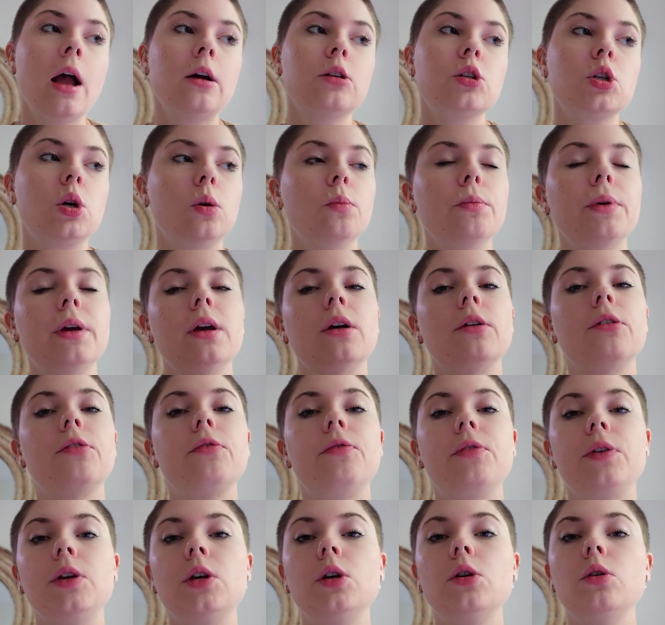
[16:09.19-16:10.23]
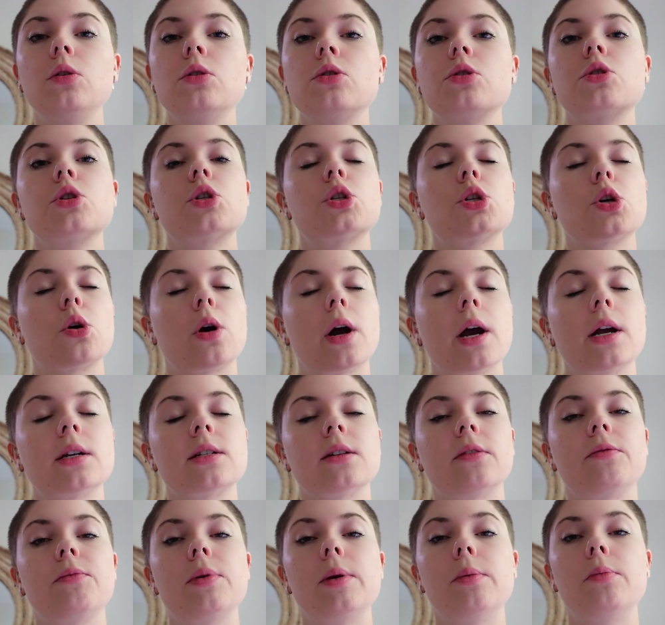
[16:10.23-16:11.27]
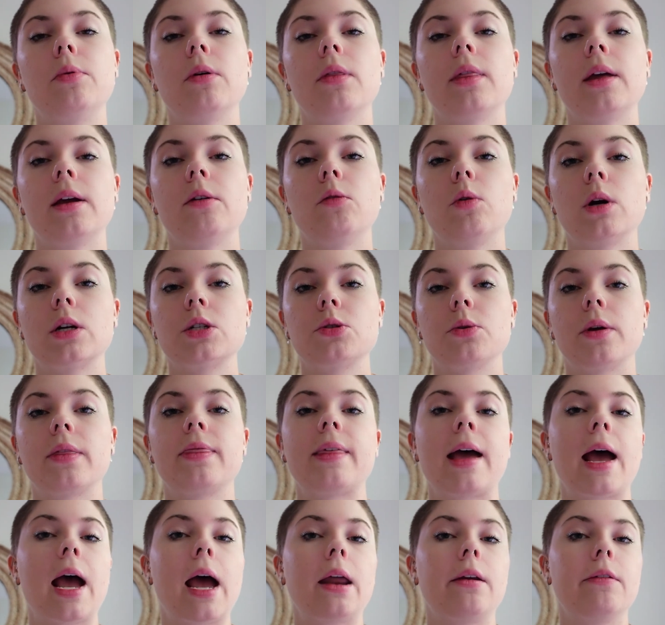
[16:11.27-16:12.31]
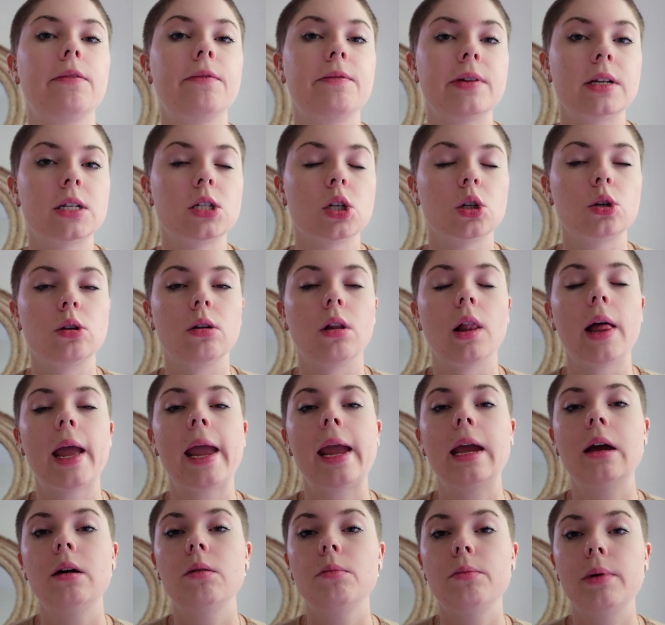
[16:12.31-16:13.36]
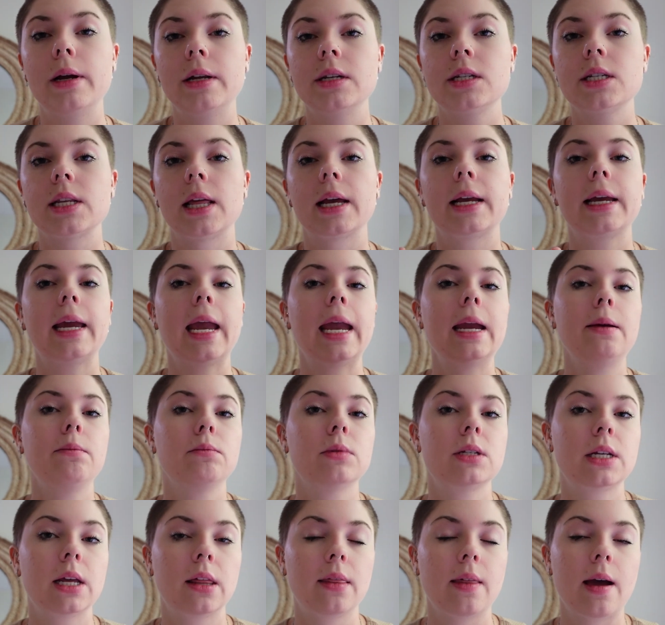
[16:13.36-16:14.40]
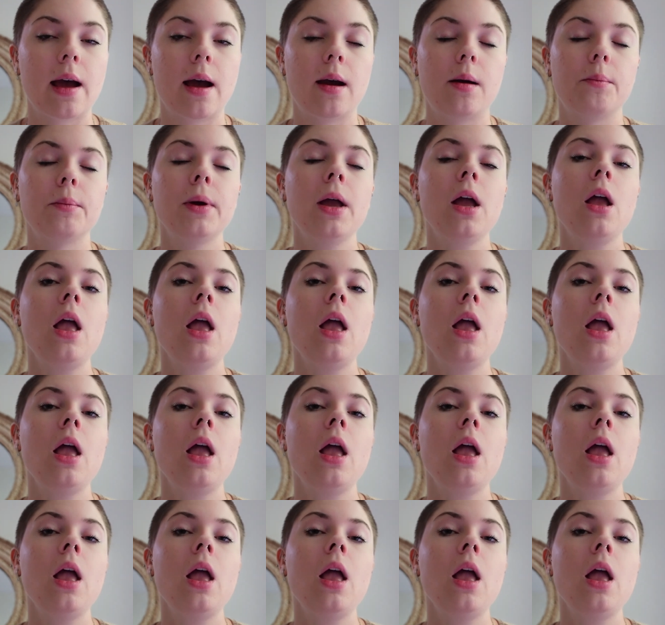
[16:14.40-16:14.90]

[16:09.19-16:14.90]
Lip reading: told me a few stories of people they worked with that had physical ailments that came to them